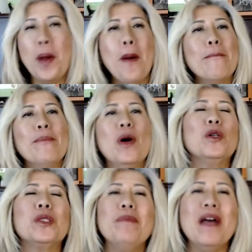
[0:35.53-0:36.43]

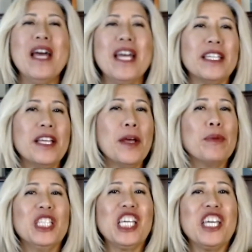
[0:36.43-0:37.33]
Most men
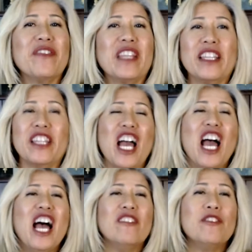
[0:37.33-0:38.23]
believe that the
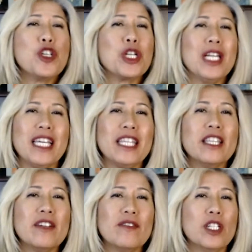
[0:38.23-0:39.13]
average length
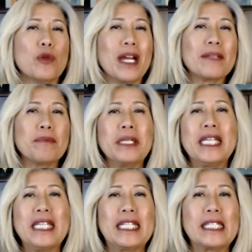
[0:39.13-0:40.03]
of an erect
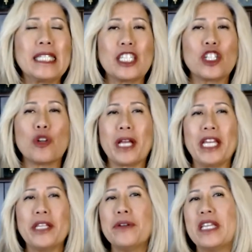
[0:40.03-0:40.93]
penis is
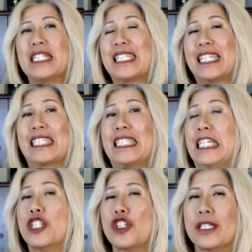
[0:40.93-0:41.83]
greater than six
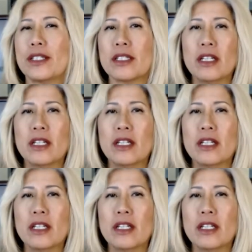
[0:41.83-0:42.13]
inches.